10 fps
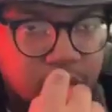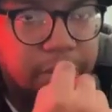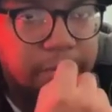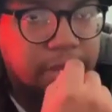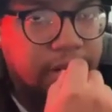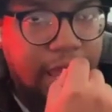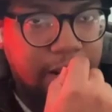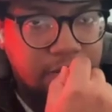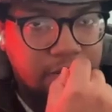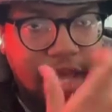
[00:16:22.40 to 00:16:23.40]
know what I mean? I
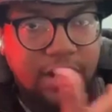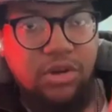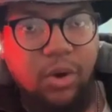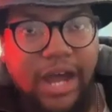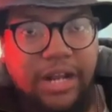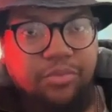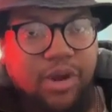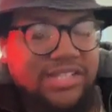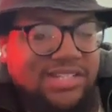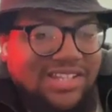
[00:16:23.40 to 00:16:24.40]
don't know how to
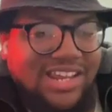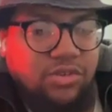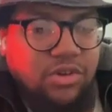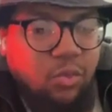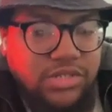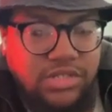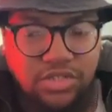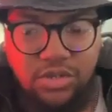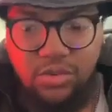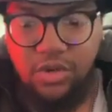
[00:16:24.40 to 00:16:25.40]
process. I don't know what to
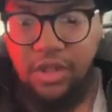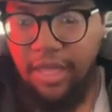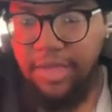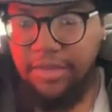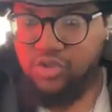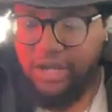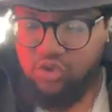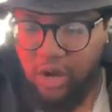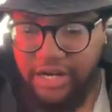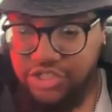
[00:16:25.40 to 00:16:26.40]
do. So I
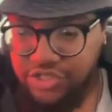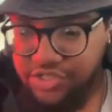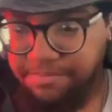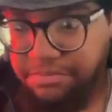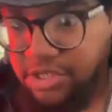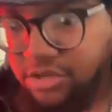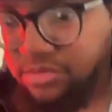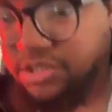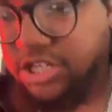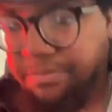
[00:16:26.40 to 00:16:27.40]
try to just,
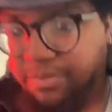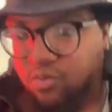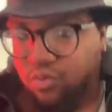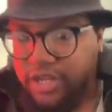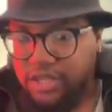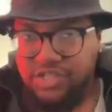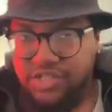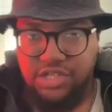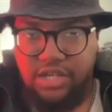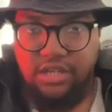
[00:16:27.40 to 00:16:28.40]
keep a
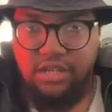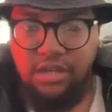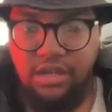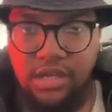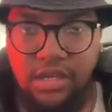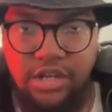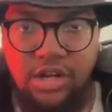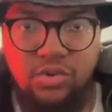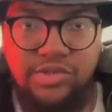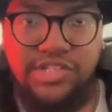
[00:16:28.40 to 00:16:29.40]
realistic,
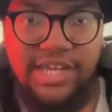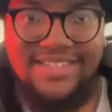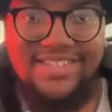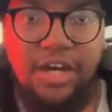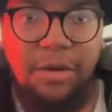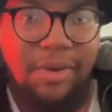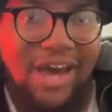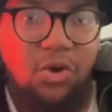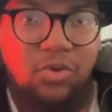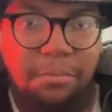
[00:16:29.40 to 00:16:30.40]
sense
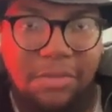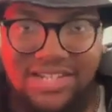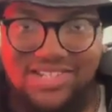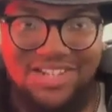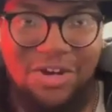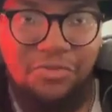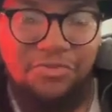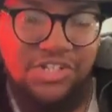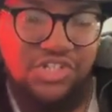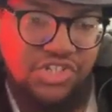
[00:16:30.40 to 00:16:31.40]
about myself
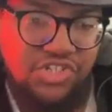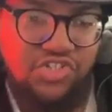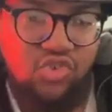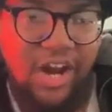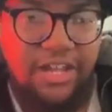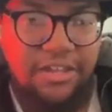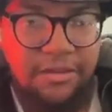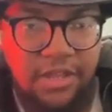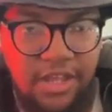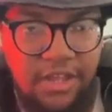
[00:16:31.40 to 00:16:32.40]
and just try to
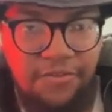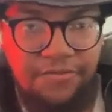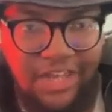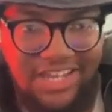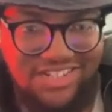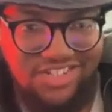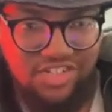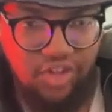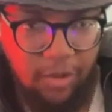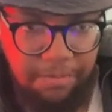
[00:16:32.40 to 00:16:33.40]

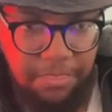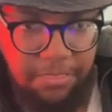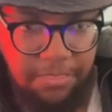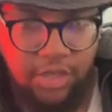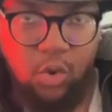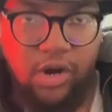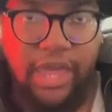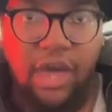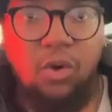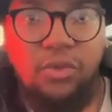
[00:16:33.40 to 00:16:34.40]
face your
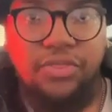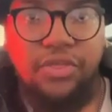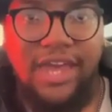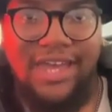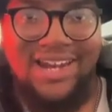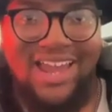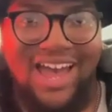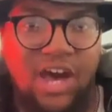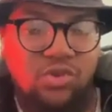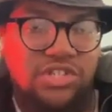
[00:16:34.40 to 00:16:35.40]
health and
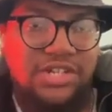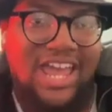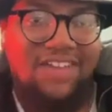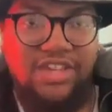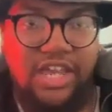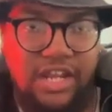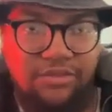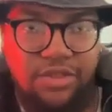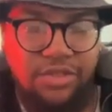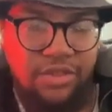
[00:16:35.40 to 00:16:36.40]
how to navigate
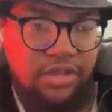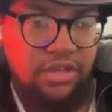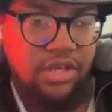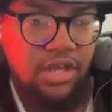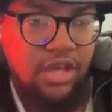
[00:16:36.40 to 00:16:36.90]
everything